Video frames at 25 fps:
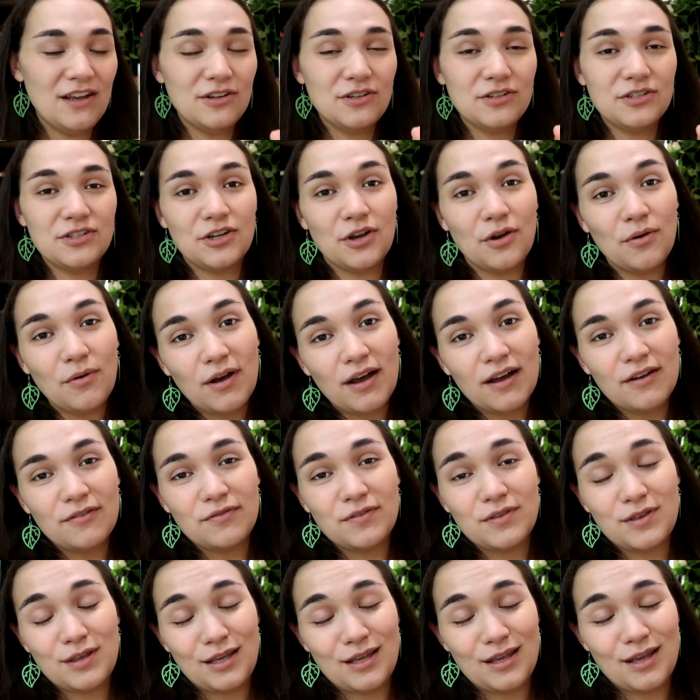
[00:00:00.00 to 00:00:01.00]
show
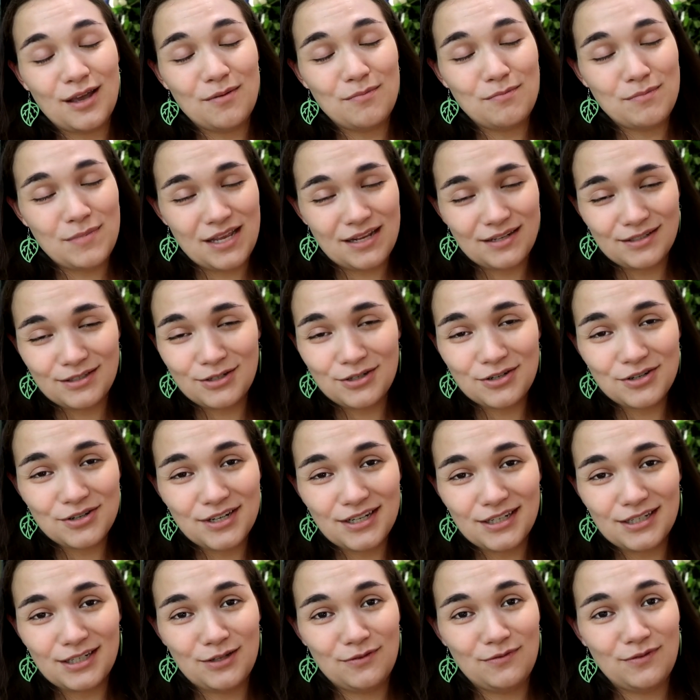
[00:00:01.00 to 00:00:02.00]
off the amazing
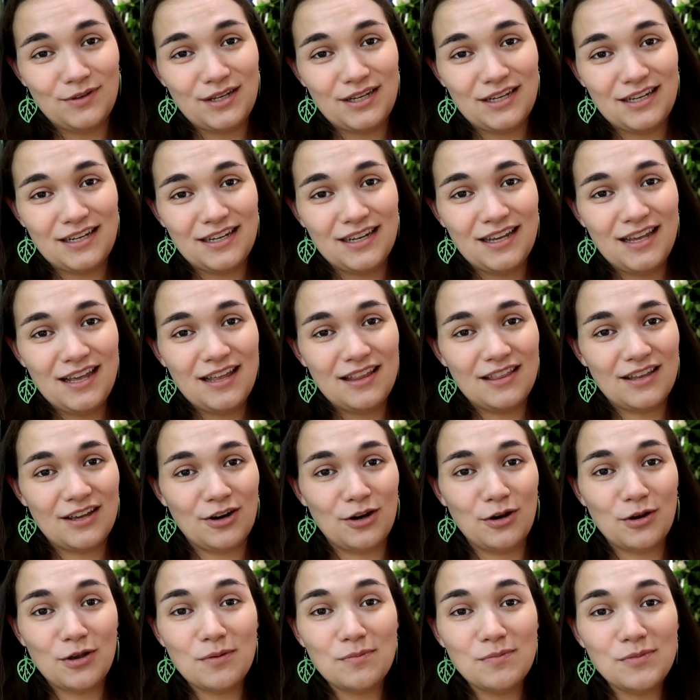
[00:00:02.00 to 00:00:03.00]
creativity
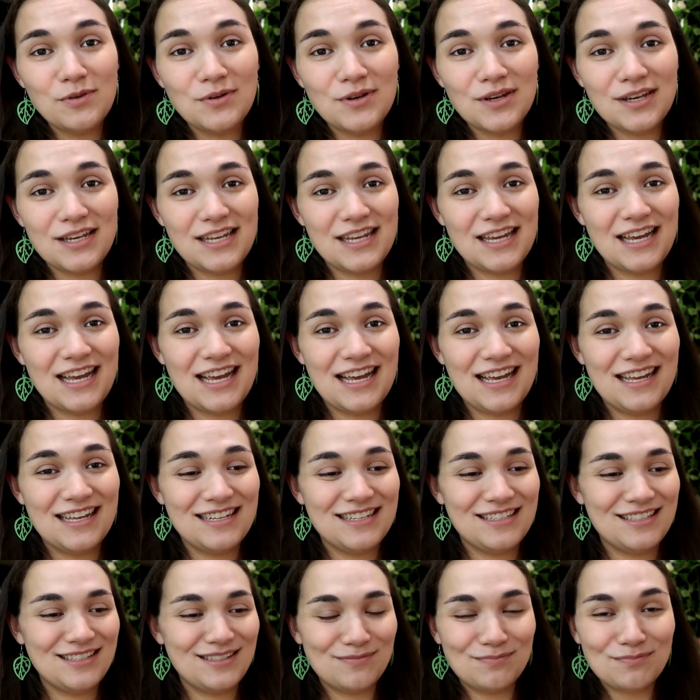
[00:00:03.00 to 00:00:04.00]
that our community
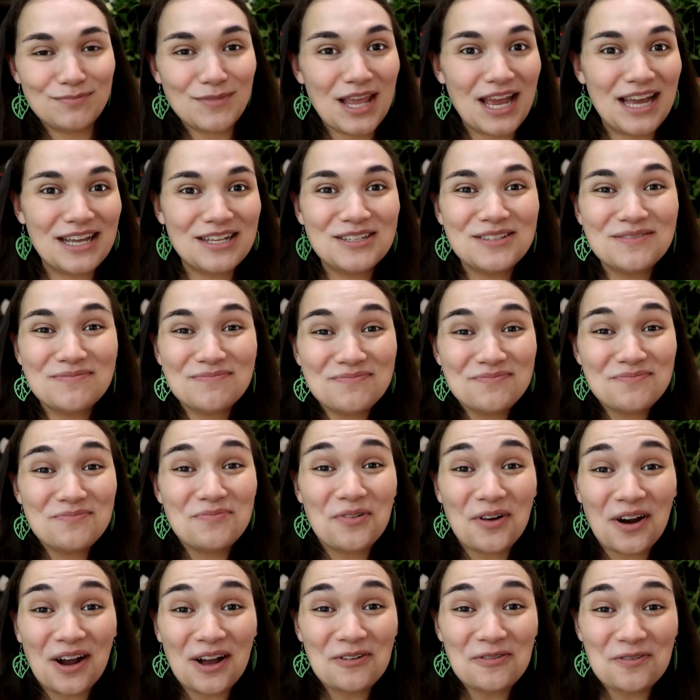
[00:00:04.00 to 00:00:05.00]
has has
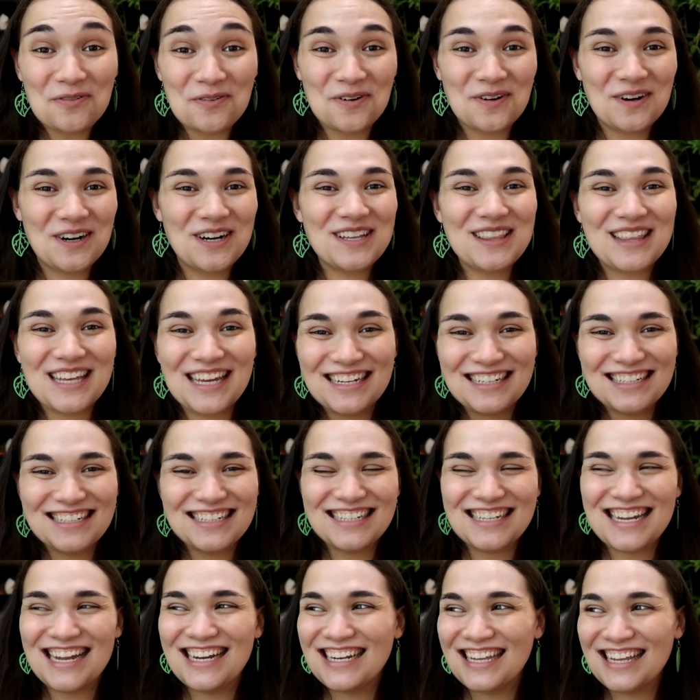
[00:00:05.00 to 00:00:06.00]
brought forth, kind
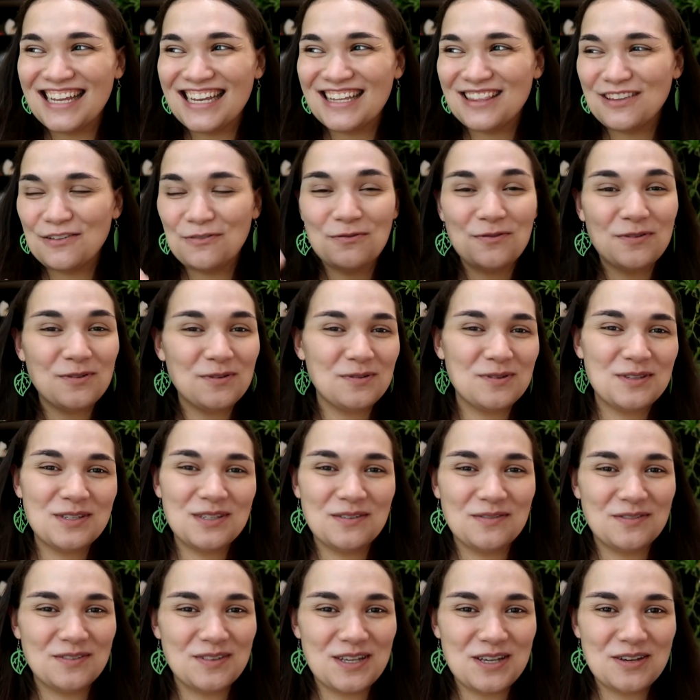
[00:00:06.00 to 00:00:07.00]
of like the fruits
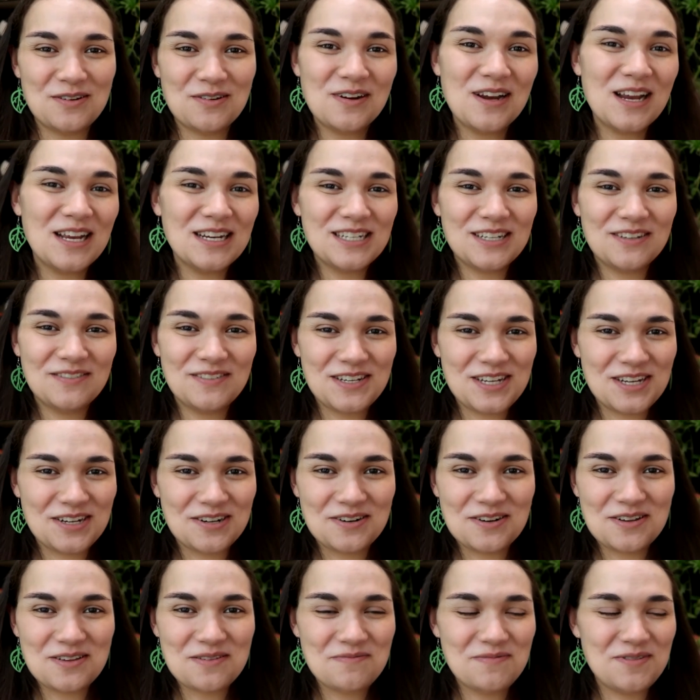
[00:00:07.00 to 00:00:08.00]
of the creativity in
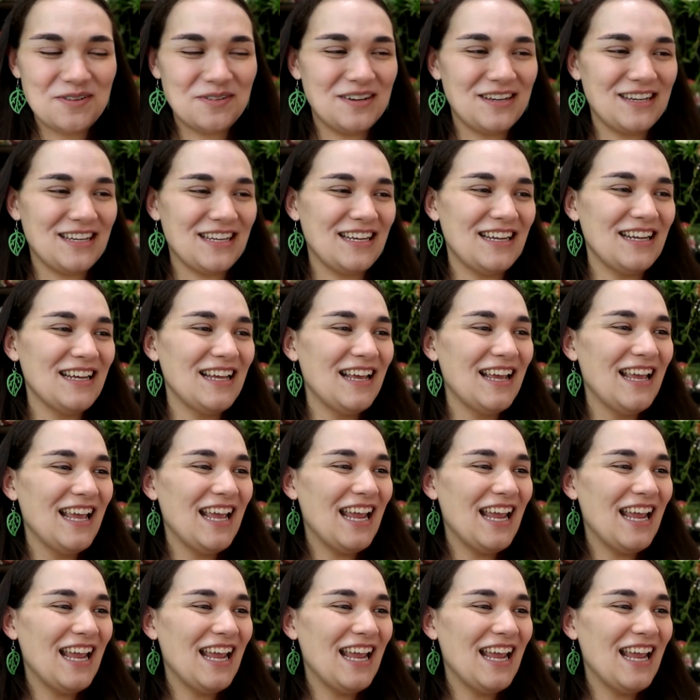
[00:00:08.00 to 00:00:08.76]
our community,